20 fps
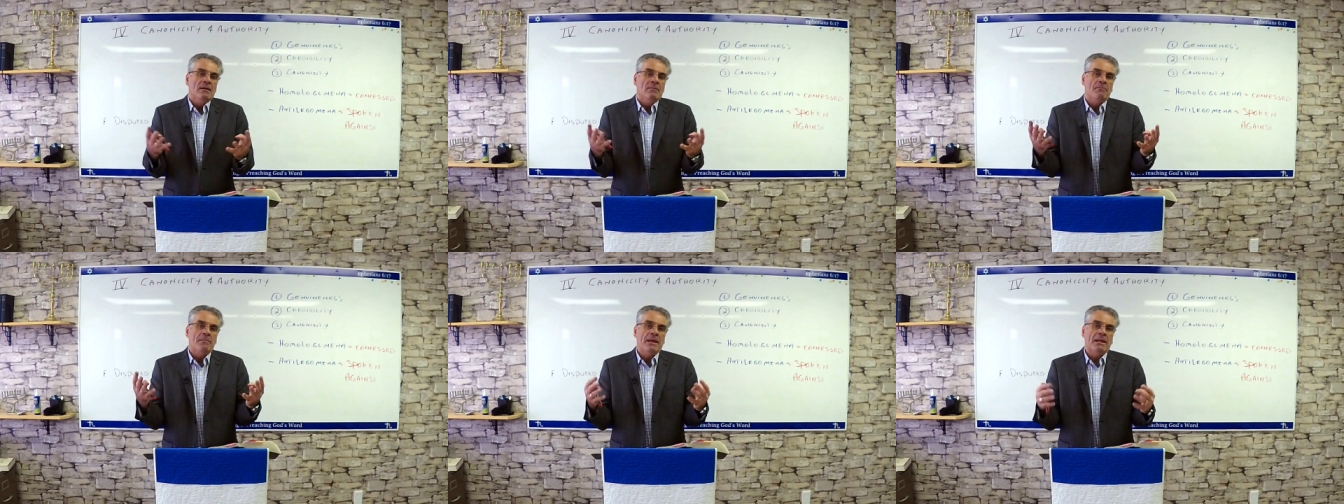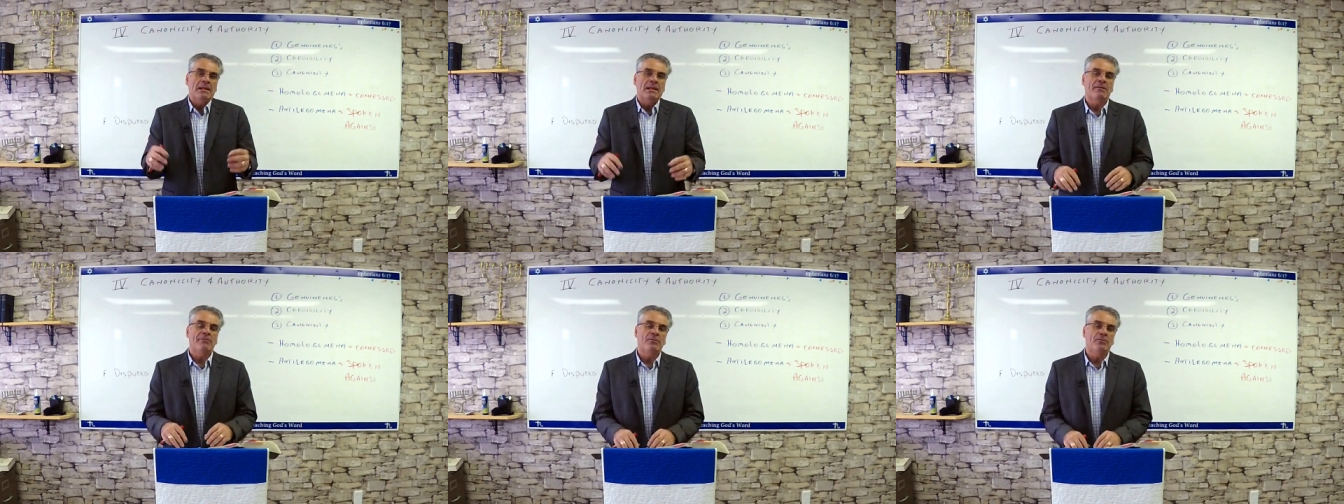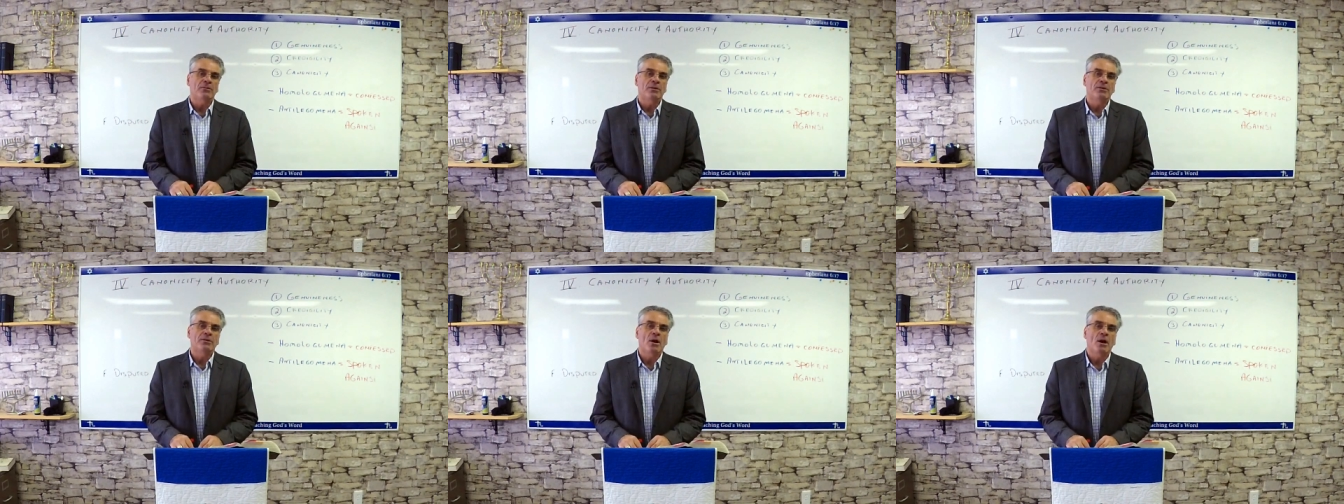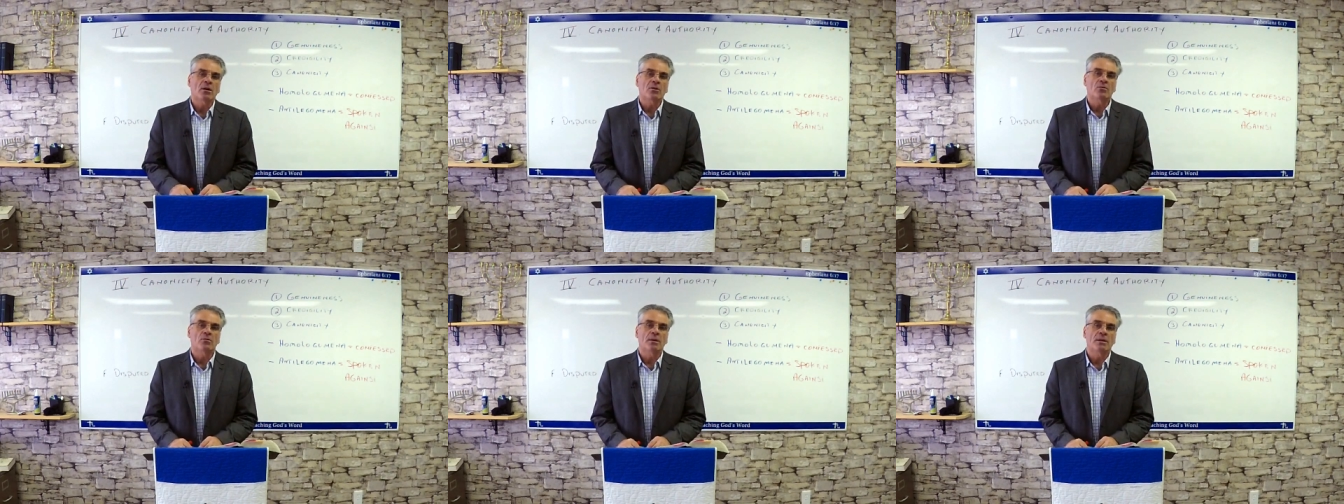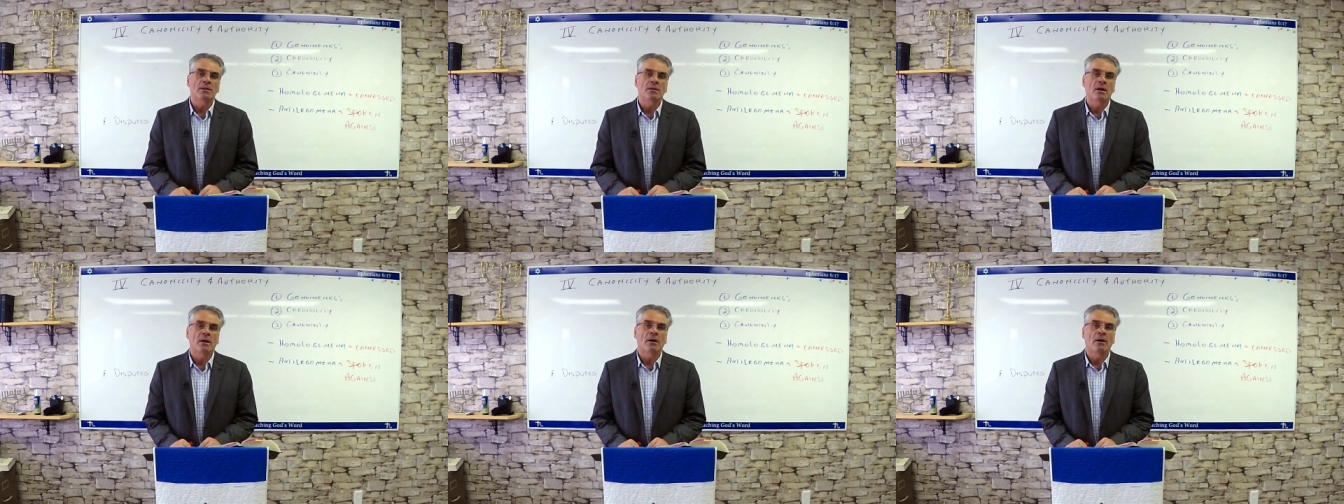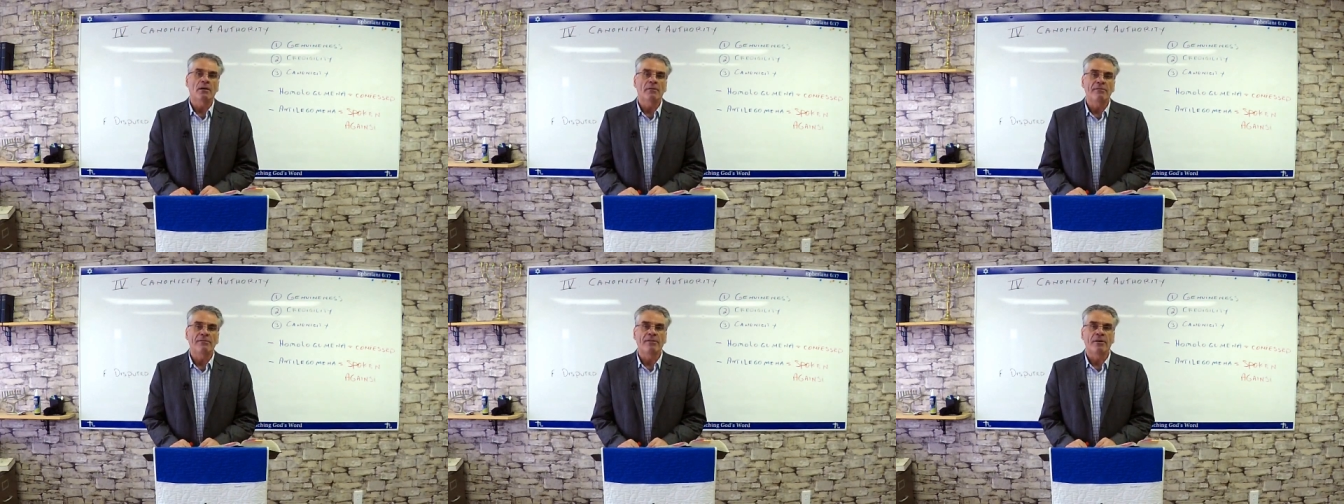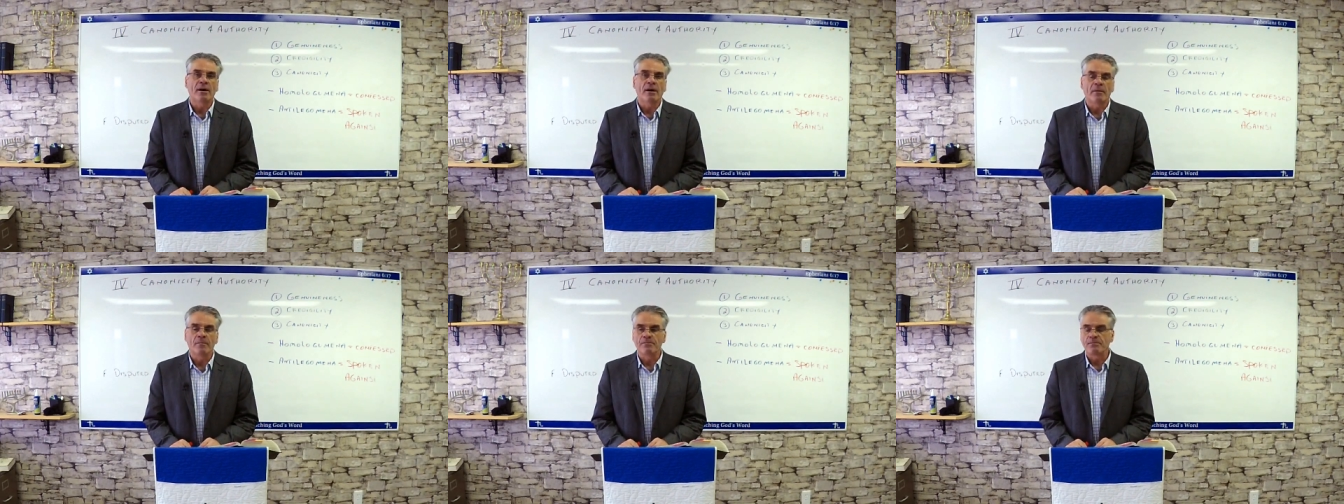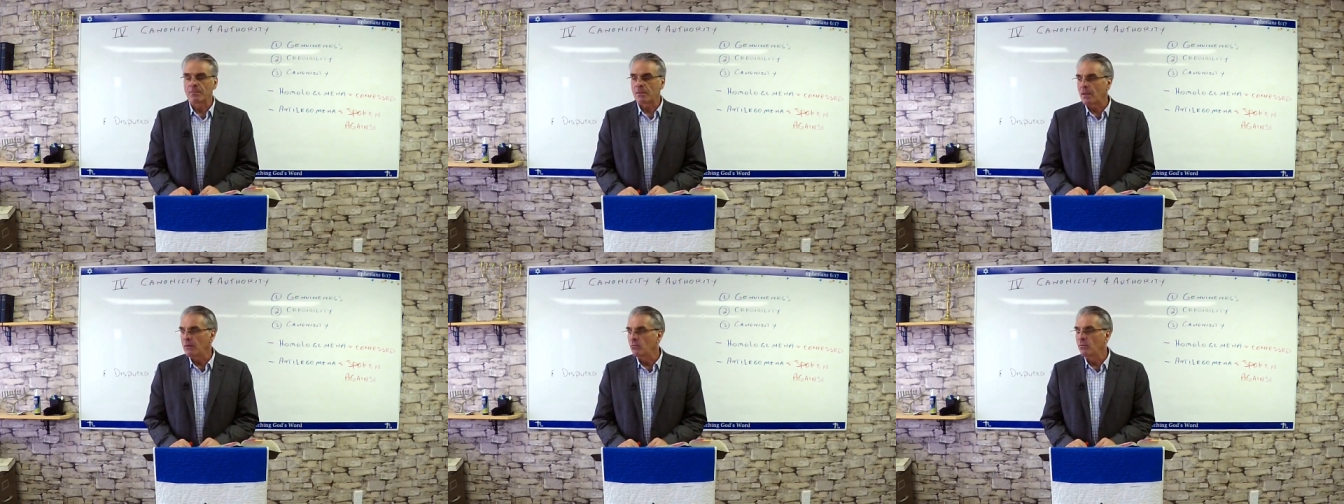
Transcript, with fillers: mainly for the doctrine of um,